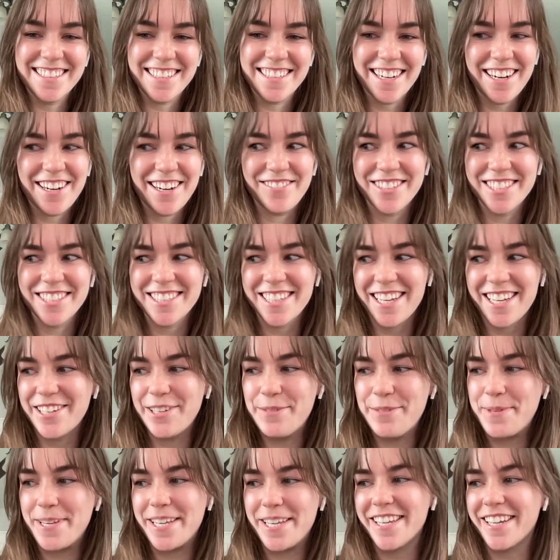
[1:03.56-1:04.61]
Yeah, I'm excited to
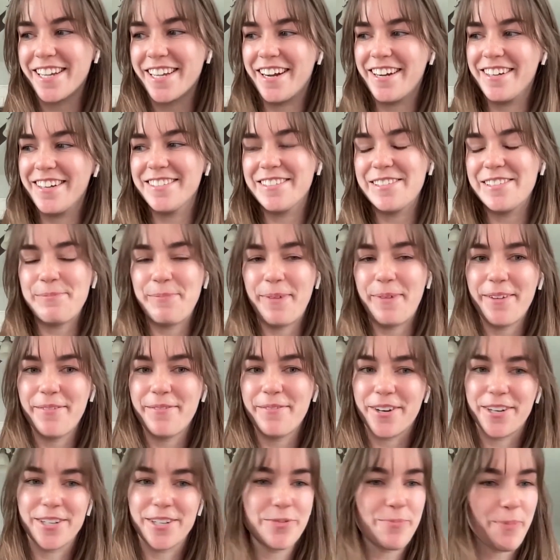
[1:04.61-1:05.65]
be here. This is my
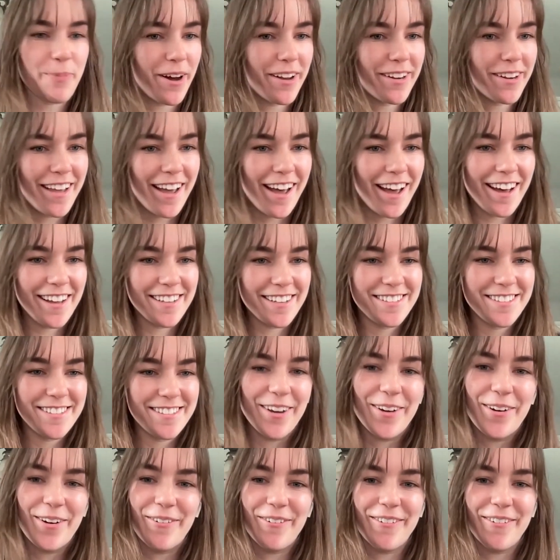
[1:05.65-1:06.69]
first podcast,
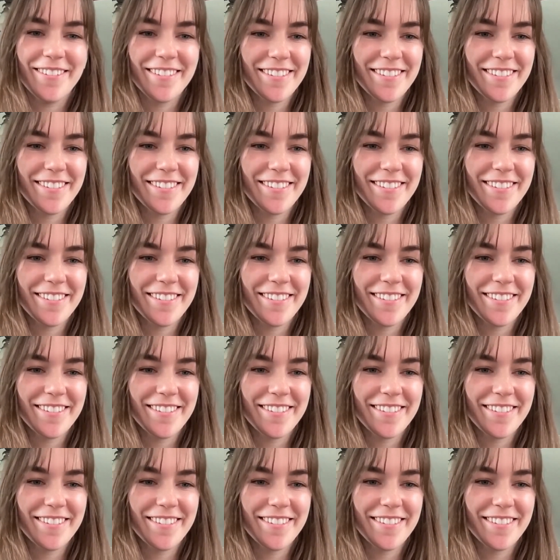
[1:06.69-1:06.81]
so